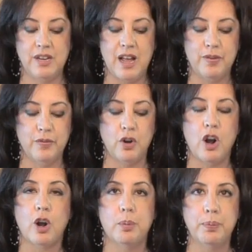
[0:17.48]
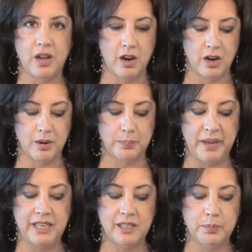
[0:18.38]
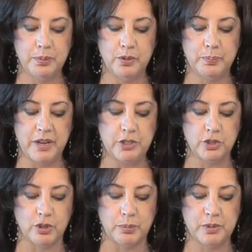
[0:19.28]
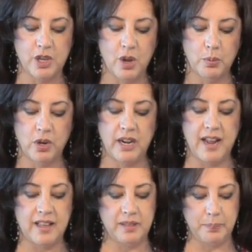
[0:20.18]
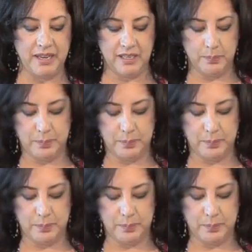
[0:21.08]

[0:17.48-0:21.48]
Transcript: now for our, our bacon and blue mushrooms, we're going to add the bacon